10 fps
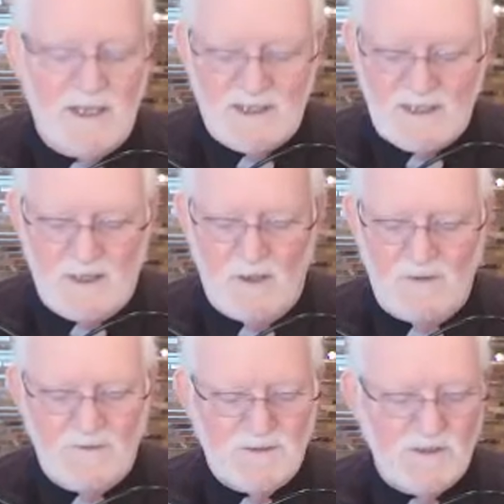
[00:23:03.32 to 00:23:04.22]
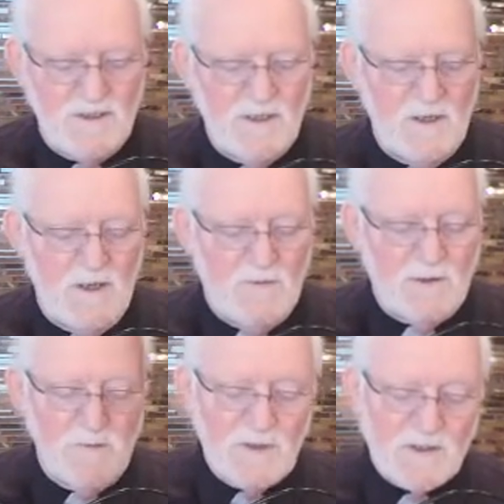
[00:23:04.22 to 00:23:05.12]
ourselves
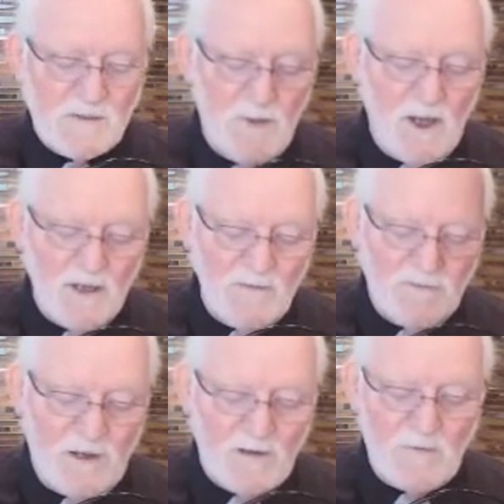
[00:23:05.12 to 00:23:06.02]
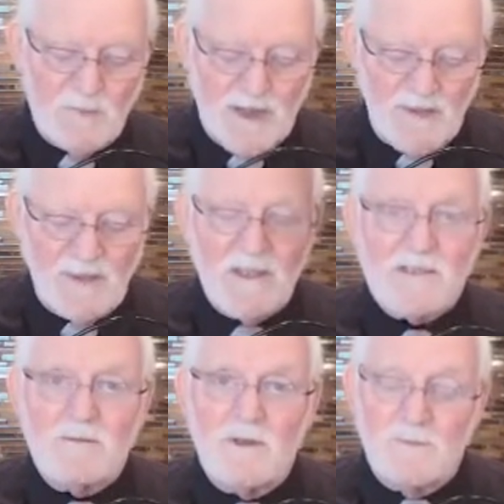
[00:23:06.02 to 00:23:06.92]
from the smog and fog of
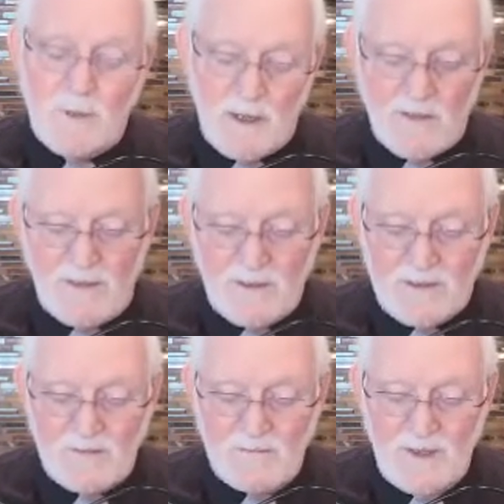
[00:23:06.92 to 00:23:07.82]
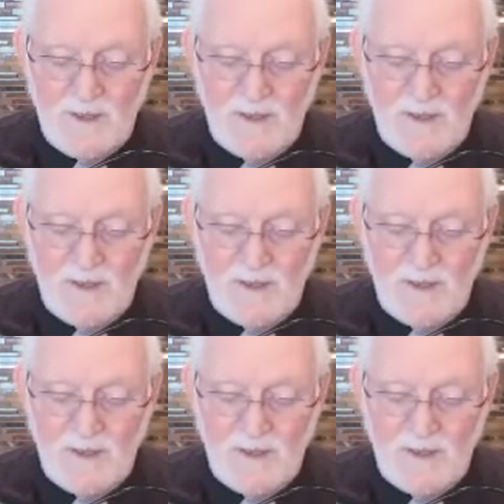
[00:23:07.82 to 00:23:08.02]
pantheism and polytheism